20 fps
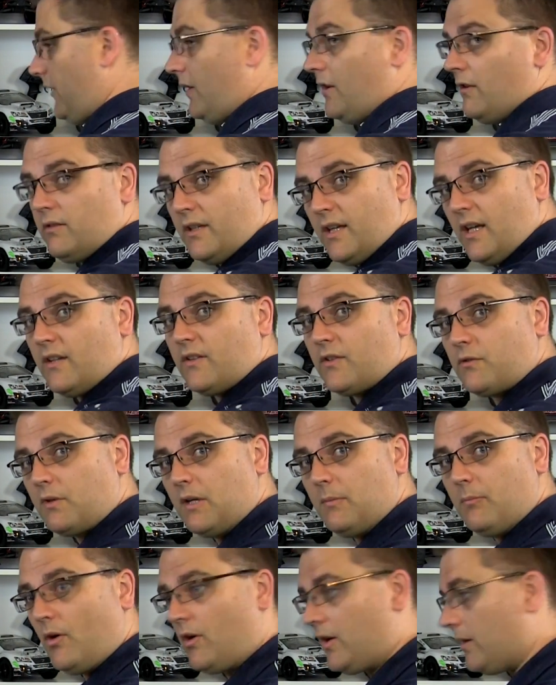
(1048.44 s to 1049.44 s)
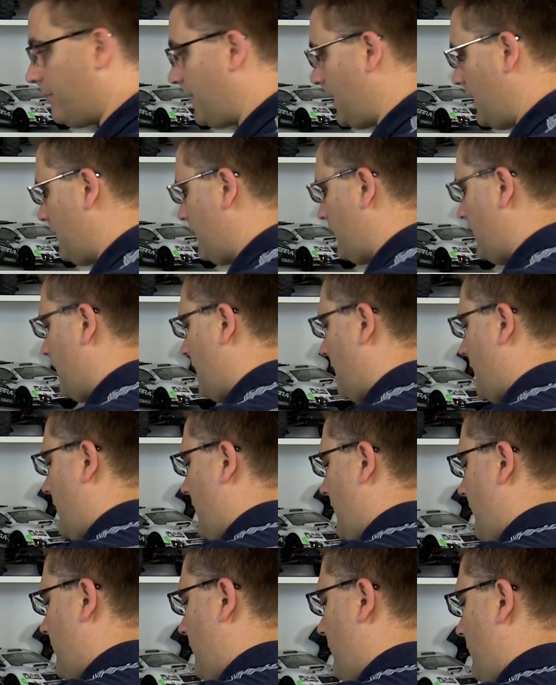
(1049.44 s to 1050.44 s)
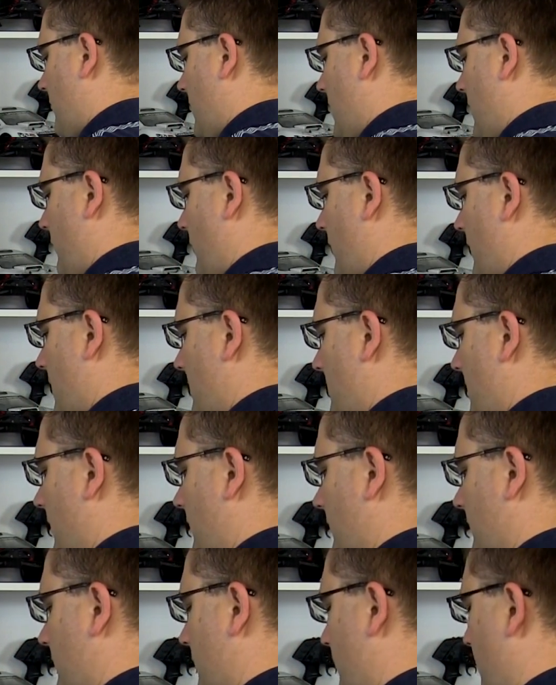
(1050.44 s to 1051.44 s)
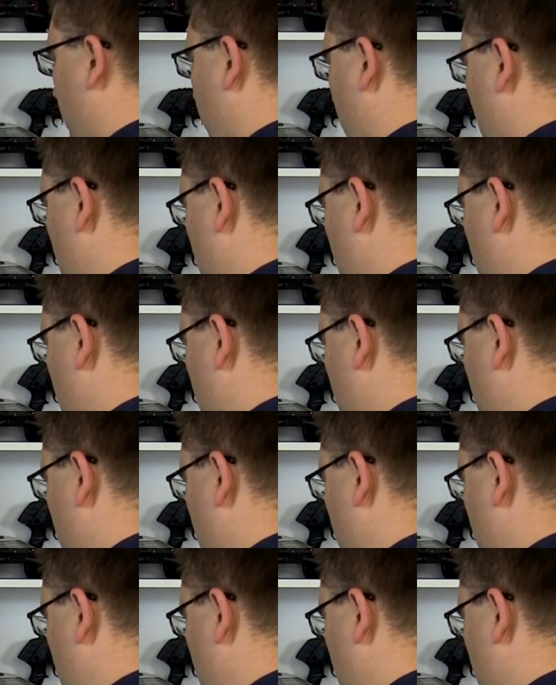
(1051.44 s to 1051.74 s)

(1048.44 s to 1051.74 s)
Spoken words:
it only has 3 body pins, and I don't have to worry about removing a